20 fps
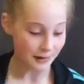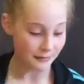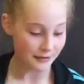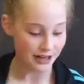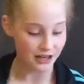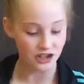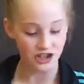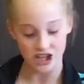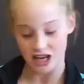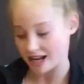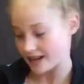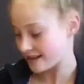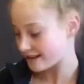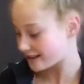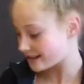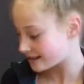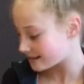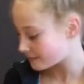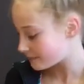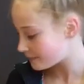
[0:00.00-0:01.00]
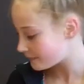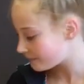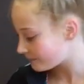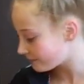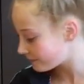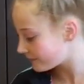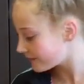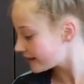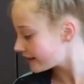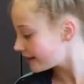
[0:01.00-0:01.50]
my jazz.
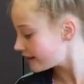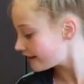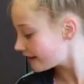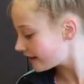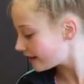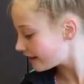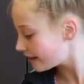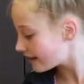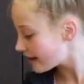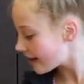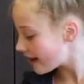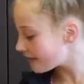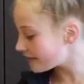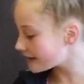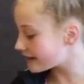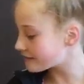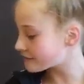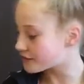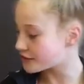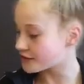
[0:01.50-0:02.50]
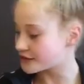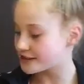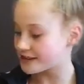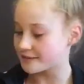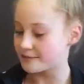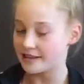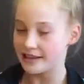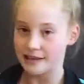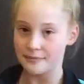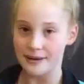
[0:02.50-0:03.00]
And then I've got
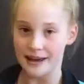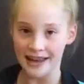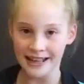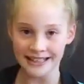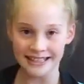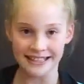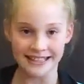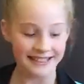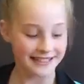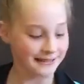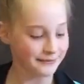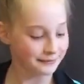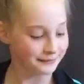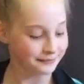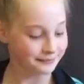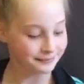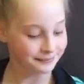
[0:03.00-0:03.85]
some knee pads.